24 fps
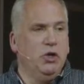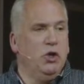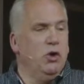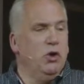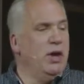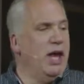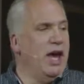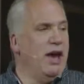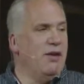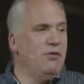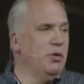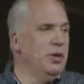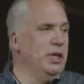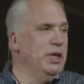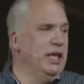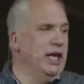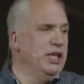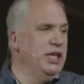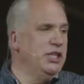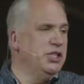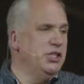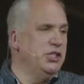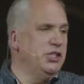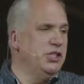If you don't have a
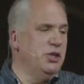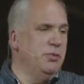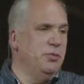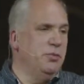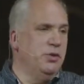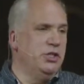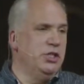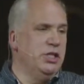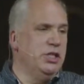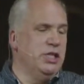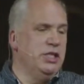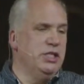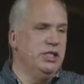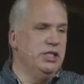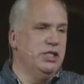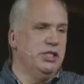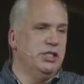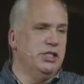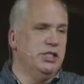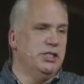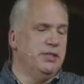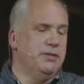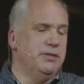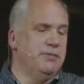relationship with
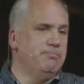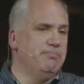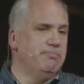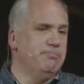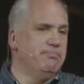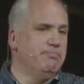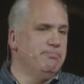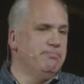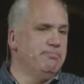Jesus,